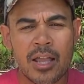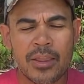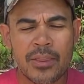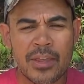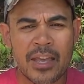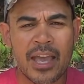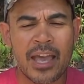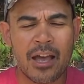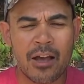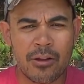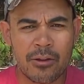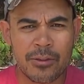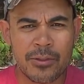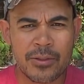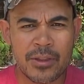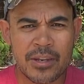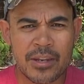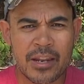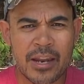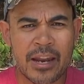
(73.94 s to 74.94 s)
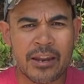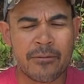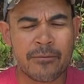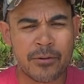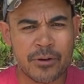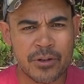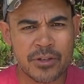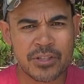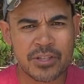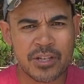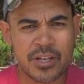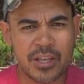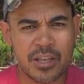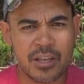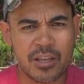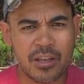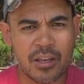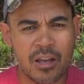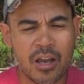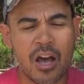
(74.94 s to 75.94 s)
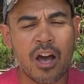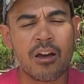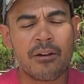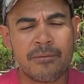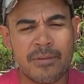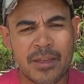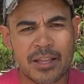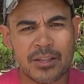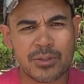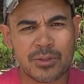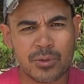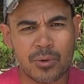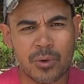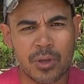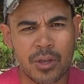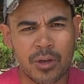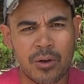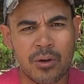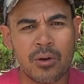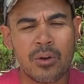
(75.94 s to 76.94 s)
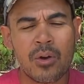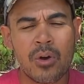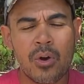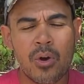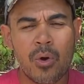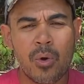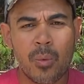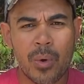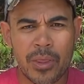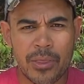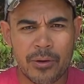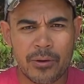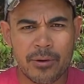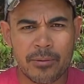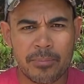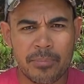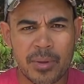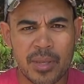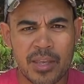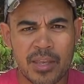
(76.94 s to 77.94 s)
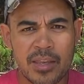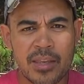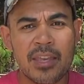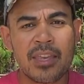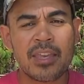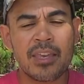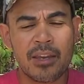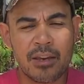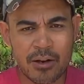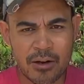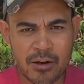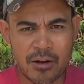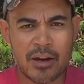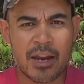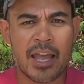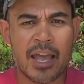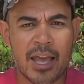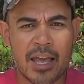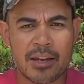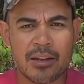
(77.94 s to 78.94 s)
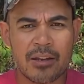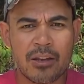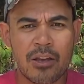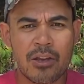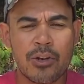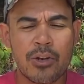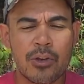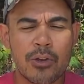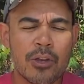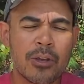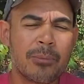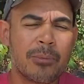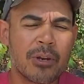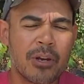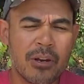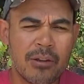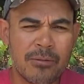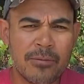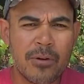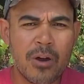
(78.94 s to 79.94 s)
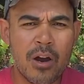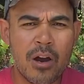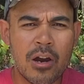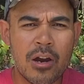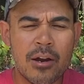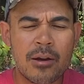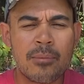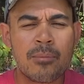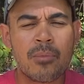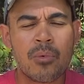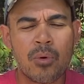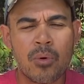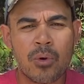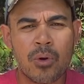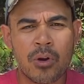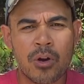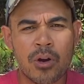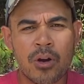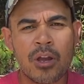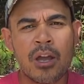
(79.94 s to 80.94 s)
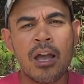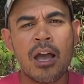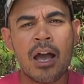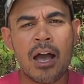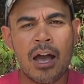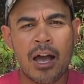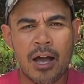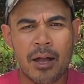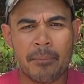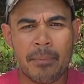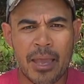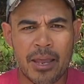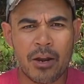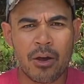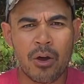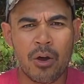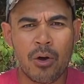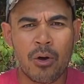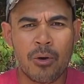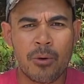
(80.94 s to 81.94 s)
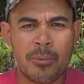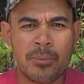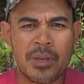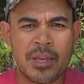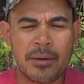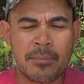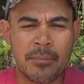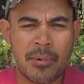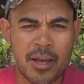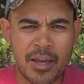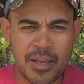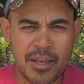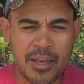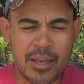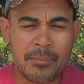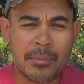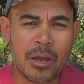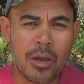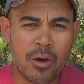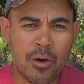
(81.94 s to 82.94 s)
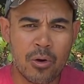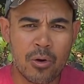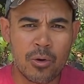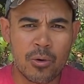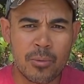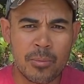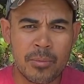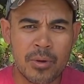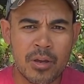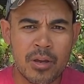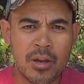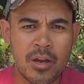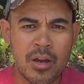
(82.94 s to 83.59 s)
the health and the diversity of that soil, whether it be here at New Community Farm or at home in my home